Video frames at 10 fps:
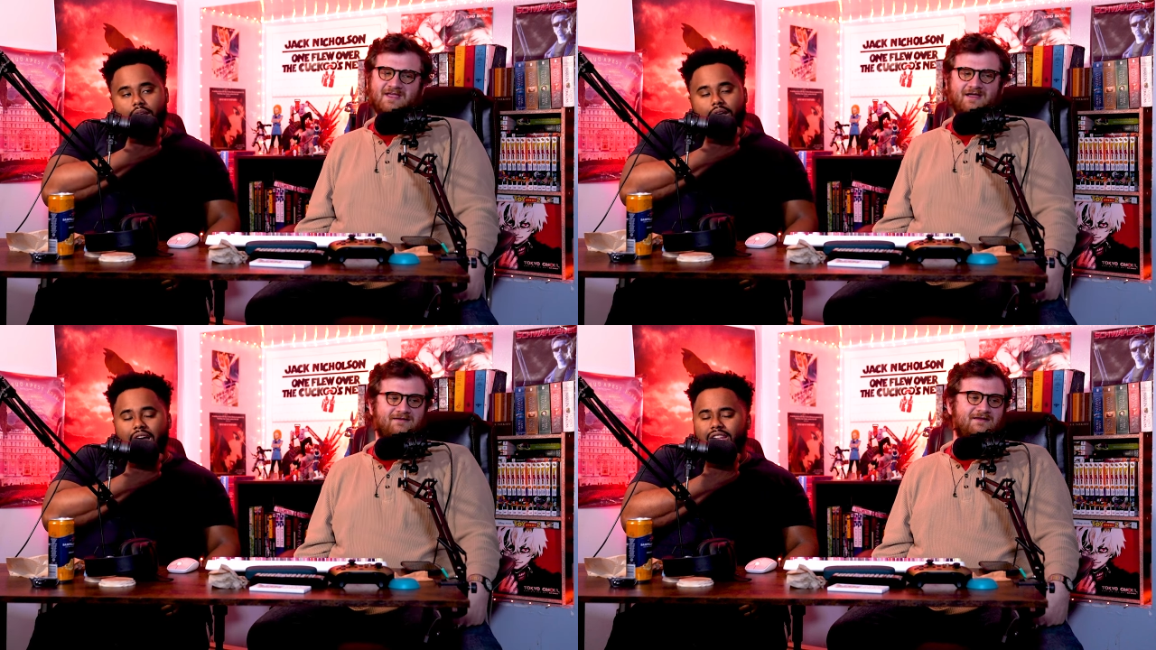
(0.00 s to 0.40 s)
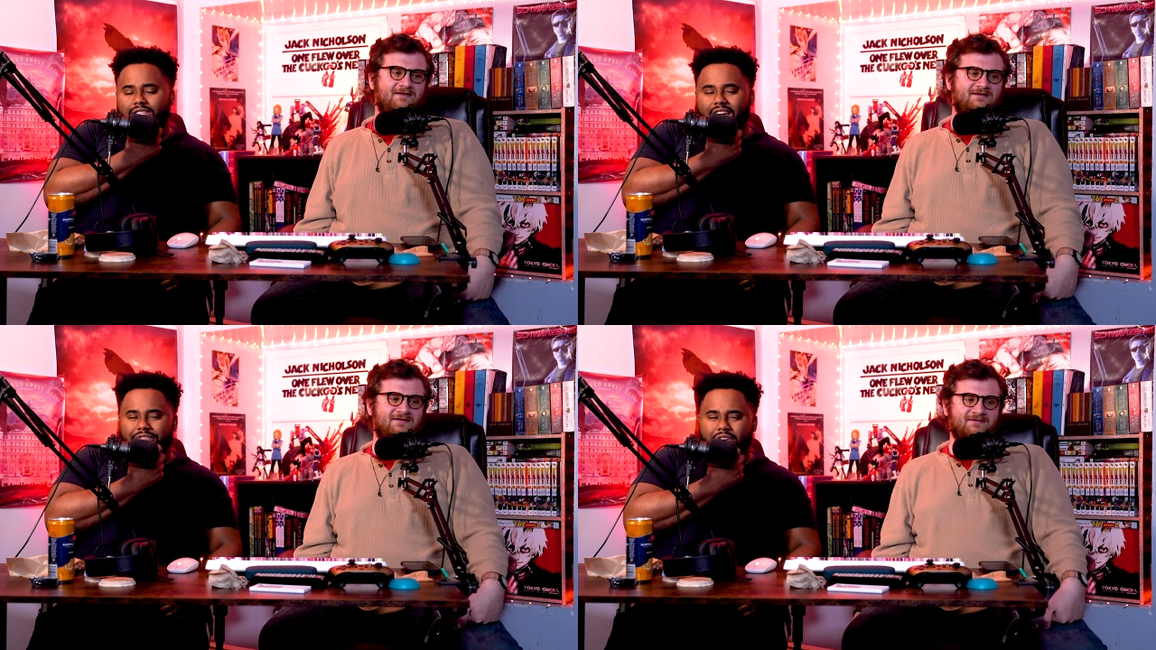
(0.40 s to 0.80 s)
Speaker 1: yeah, I
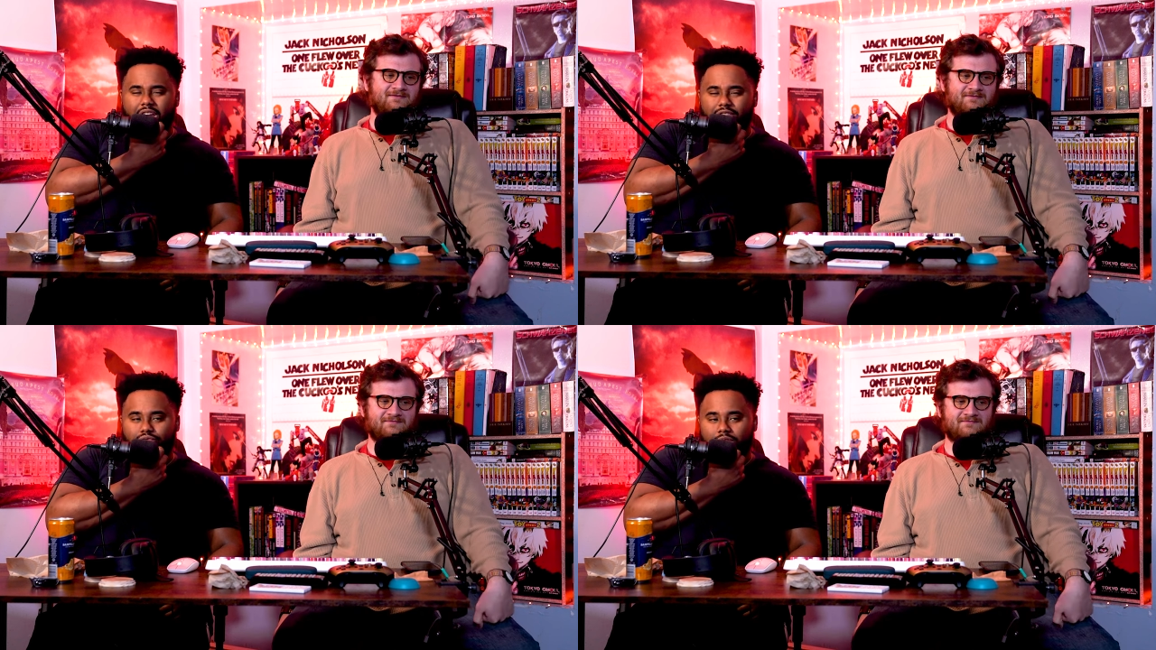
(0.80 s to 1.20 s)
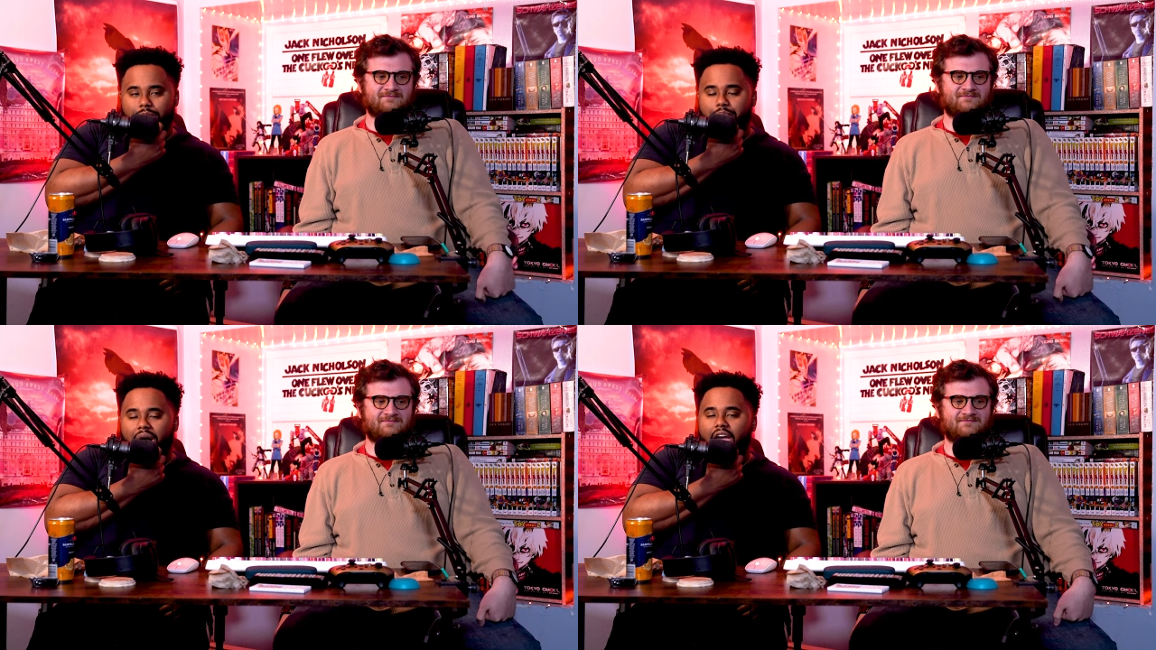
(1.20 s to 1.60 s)
just I thought I was
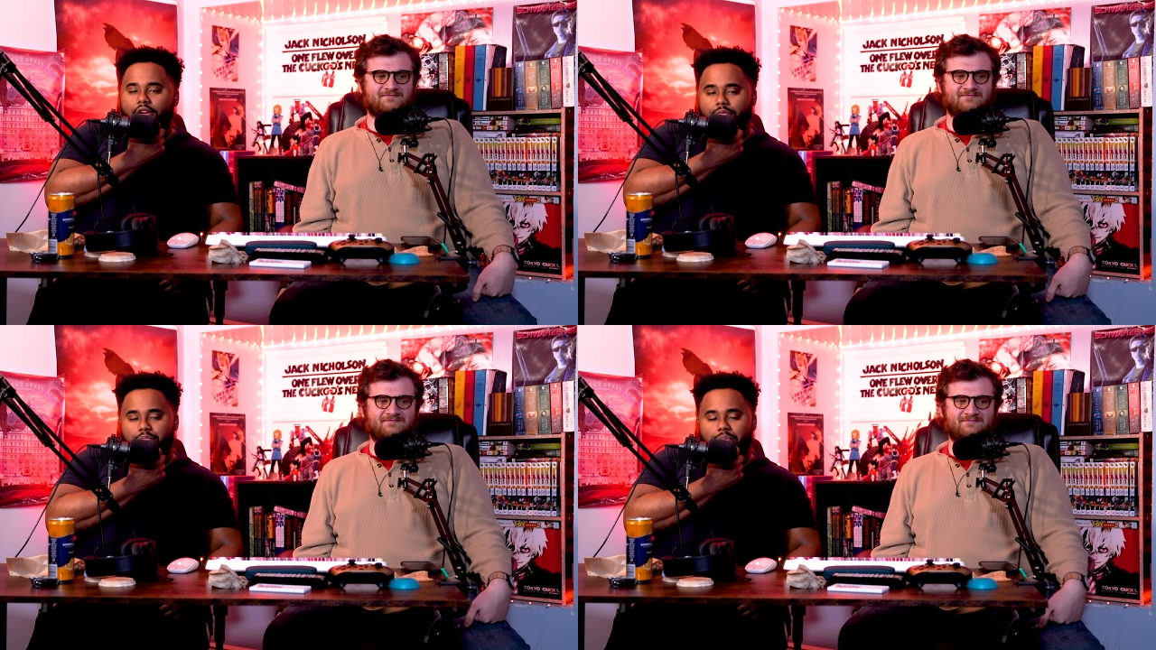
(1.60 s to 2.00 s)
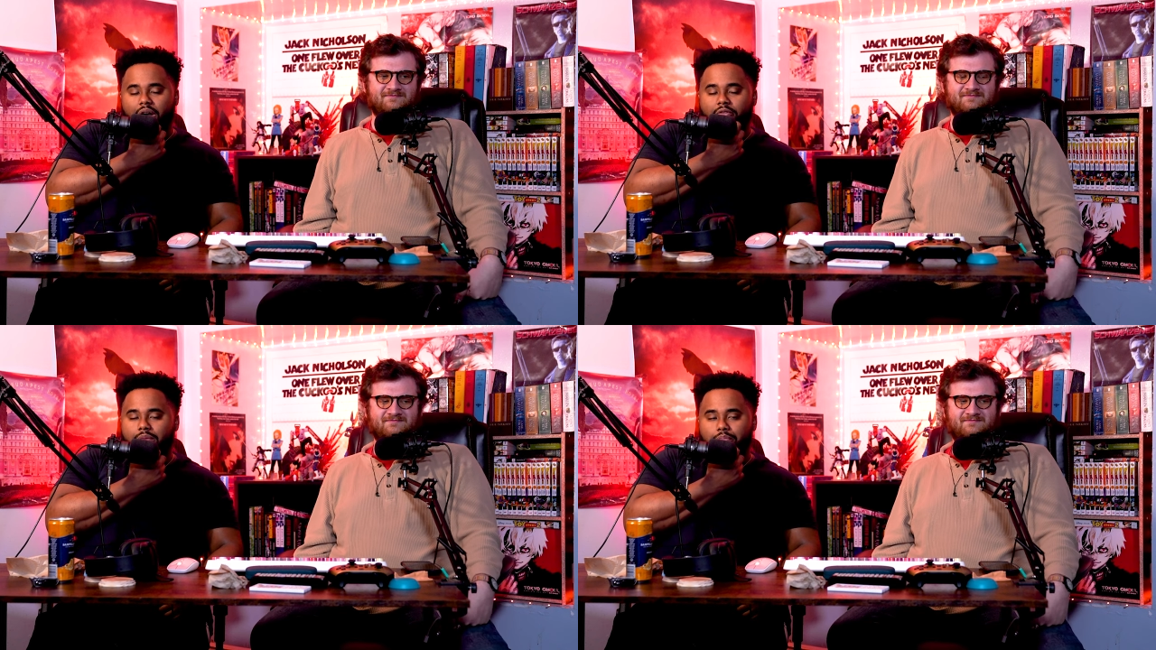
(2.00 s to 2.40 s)
really bought her.
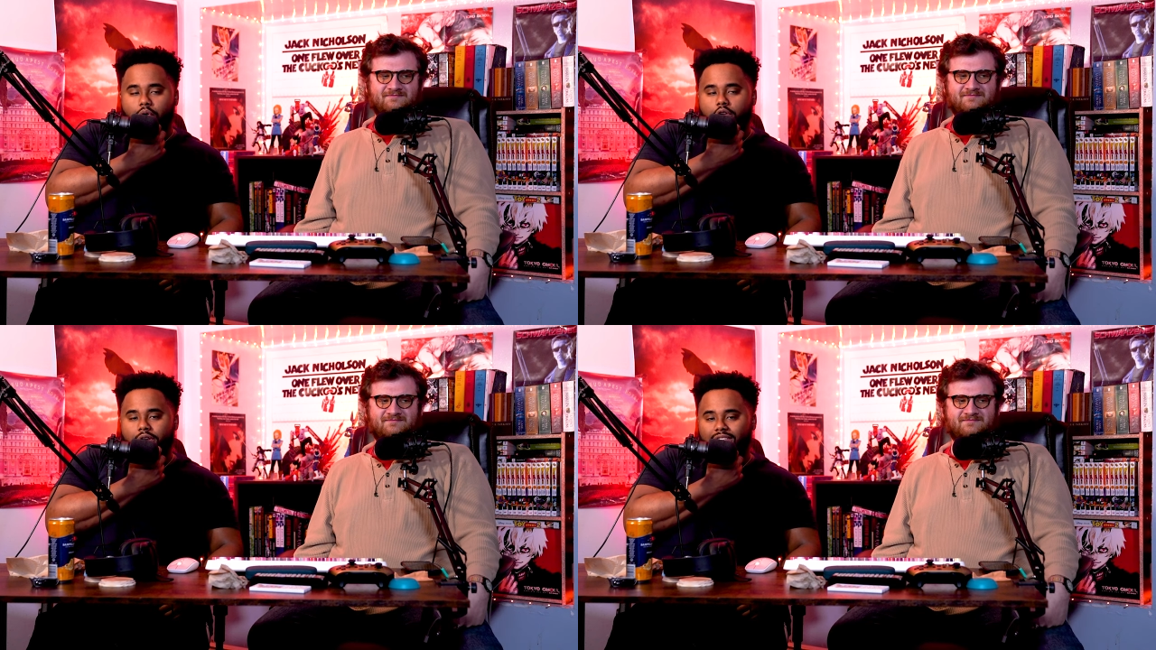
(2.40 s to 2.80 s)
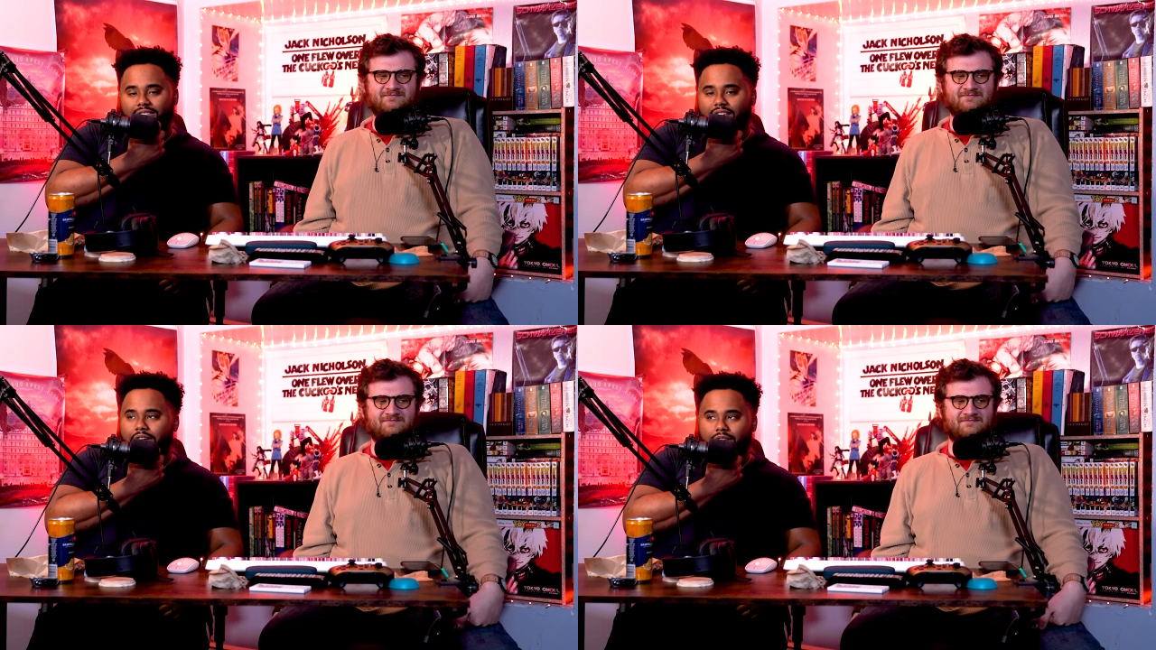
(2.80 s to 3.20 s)
I already bought her
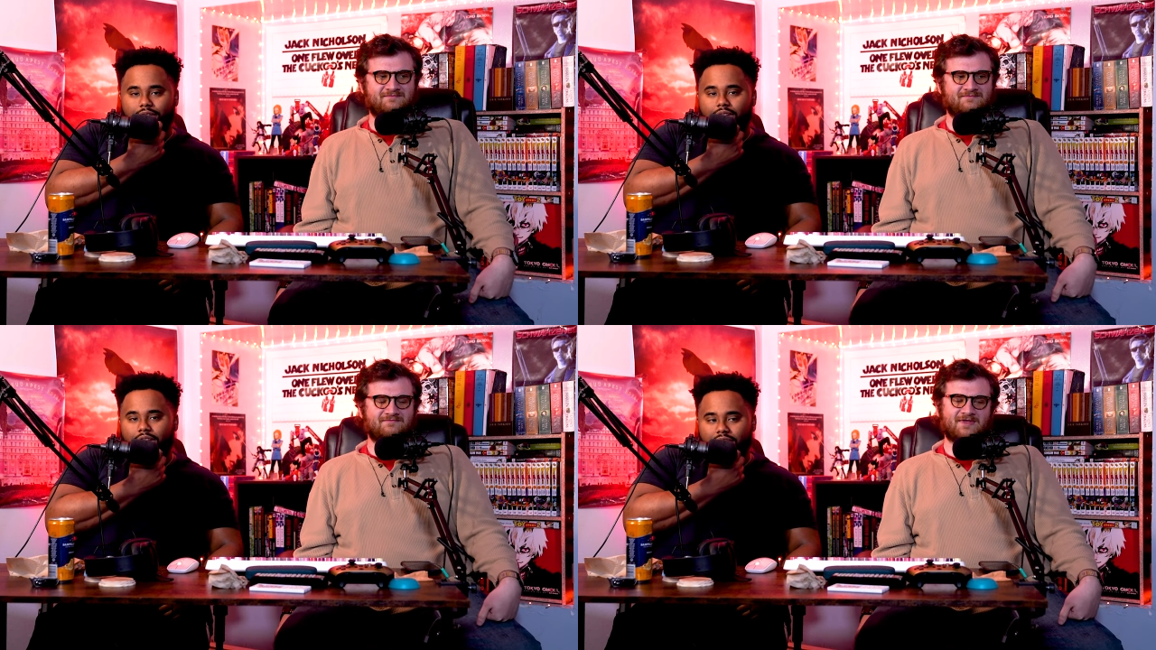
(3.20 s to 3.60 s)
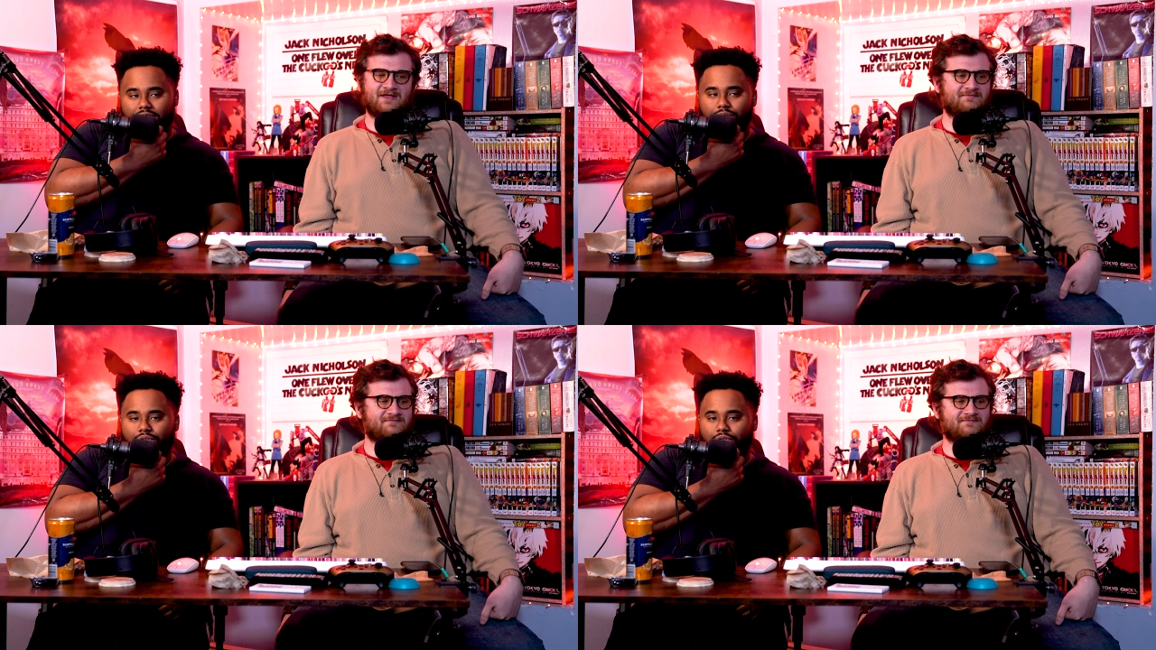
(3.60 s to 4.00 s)
as this character.
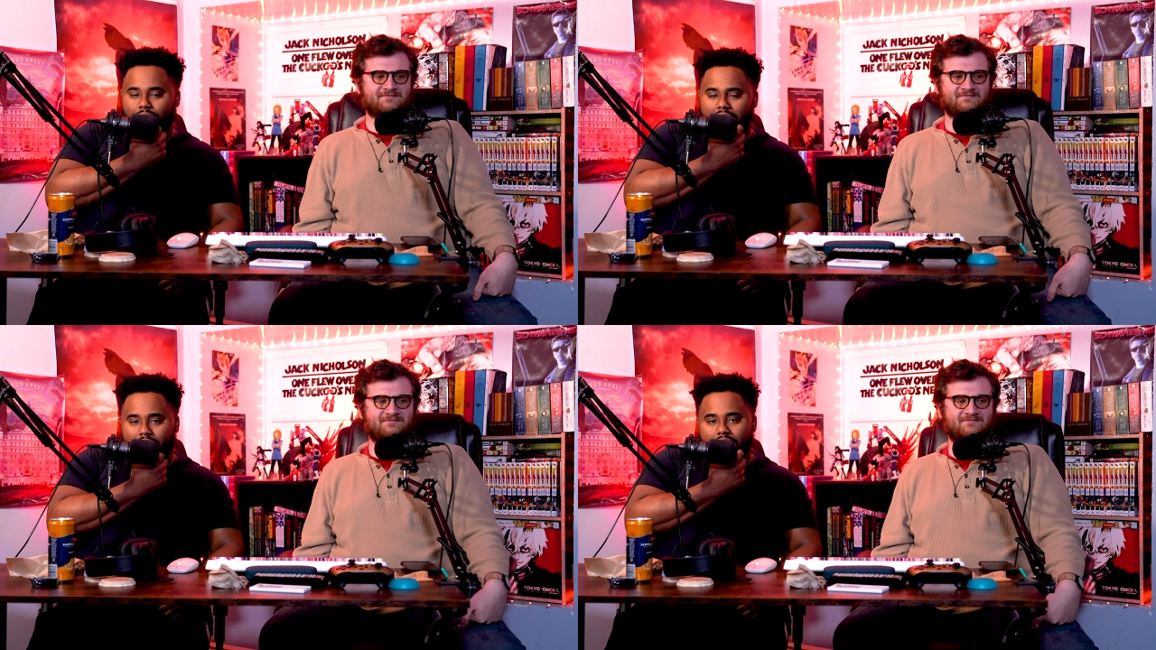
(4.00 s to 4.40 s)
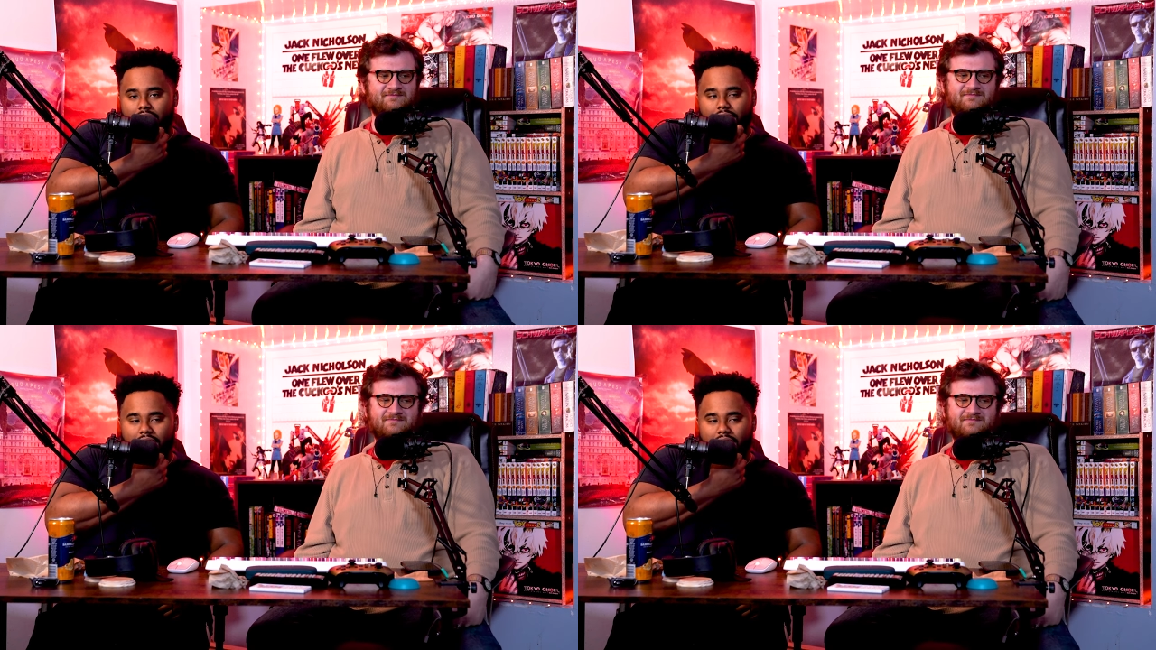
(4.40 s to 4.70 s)
Yeah, she was great.